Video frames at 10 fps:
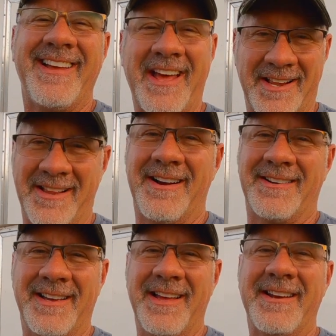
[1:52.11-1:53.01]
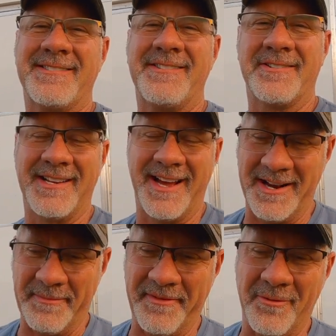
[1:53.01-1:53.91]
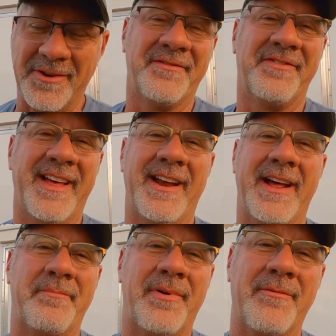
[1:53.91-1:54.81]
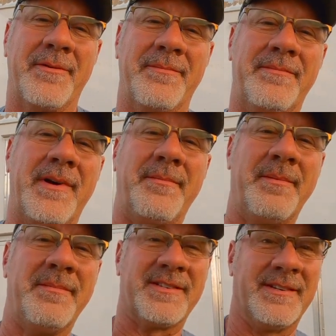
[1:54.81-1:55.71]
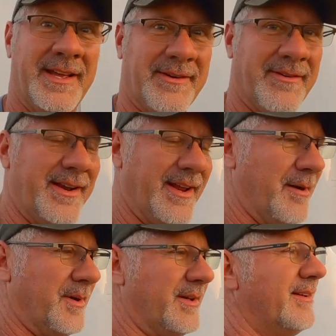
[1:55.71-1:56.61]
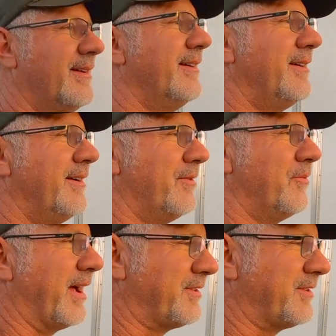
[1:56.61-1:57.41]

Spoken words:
He had it locked. He had his dog tied up. If it wasn't for that, I'd be missing a leg right now. But we